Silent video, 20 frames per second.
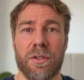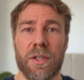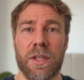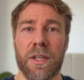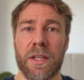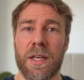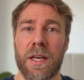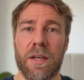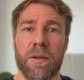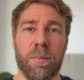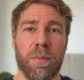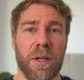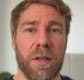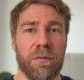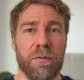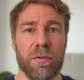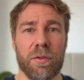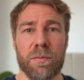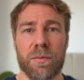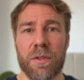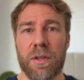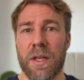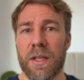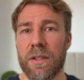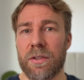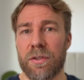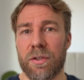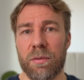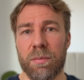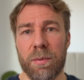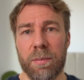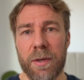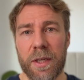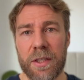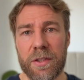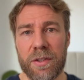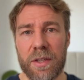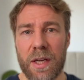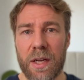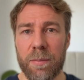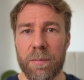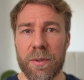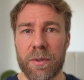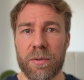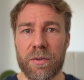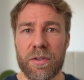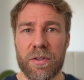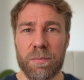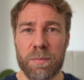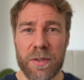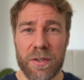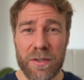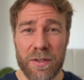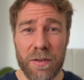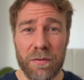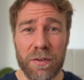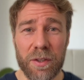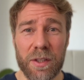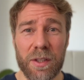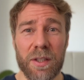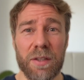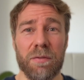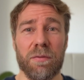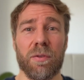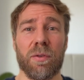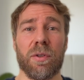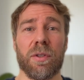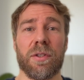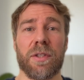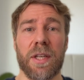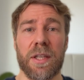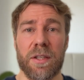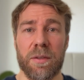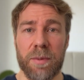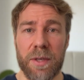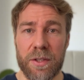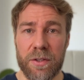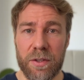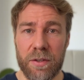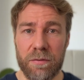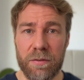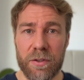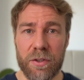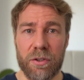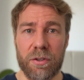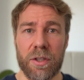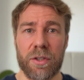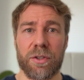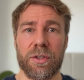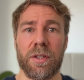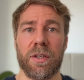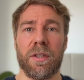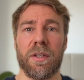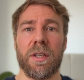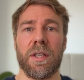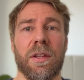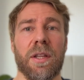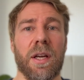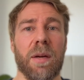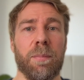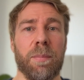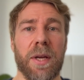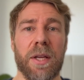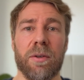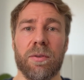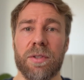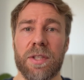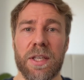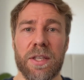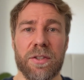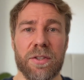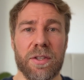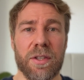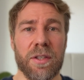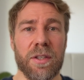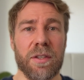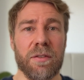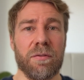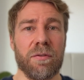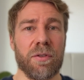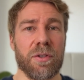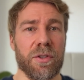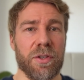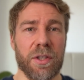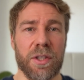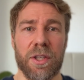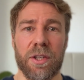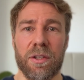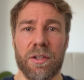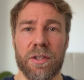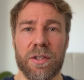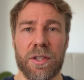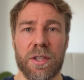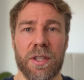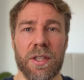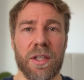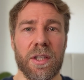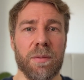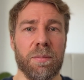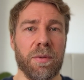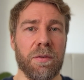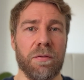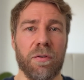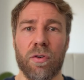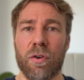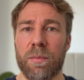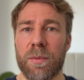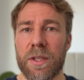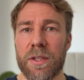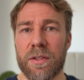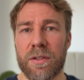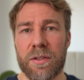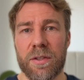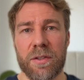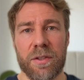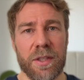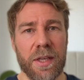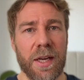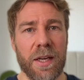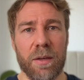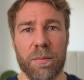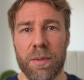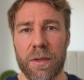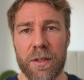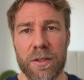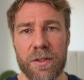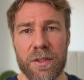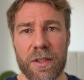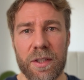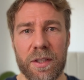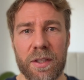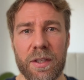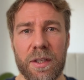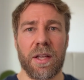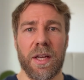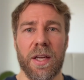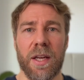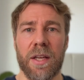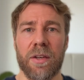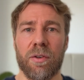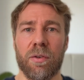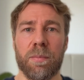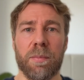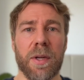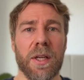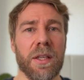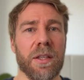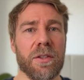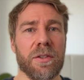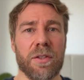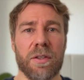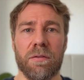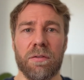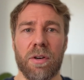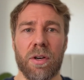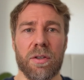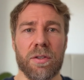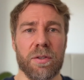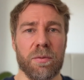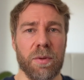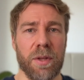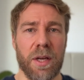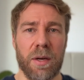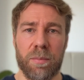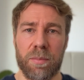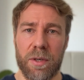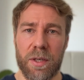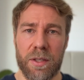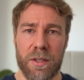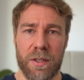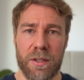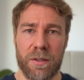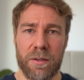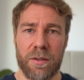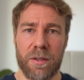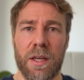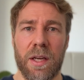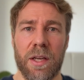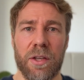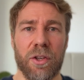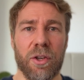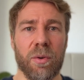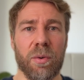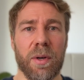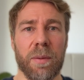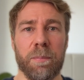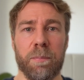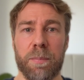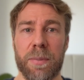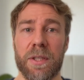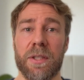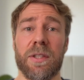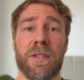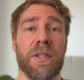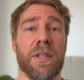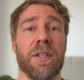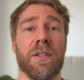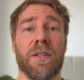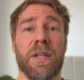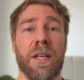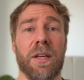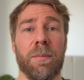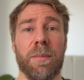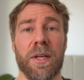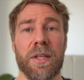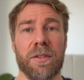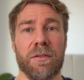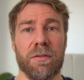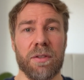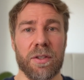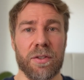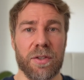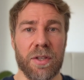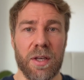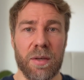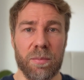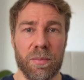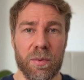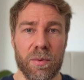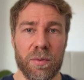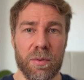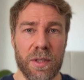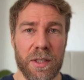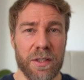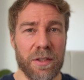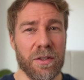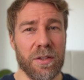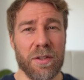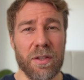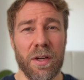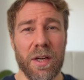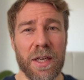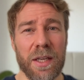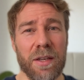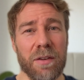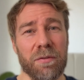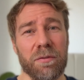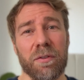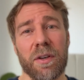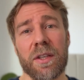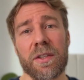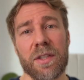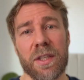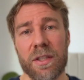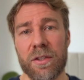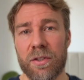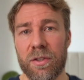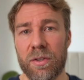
Dedicated platforms like Supabase are built specifically for database infrastructure. They're battle-tested for security, performance, and scalability. They handle millions of rows without breaking. A newer built-in database, for example, inside a front-end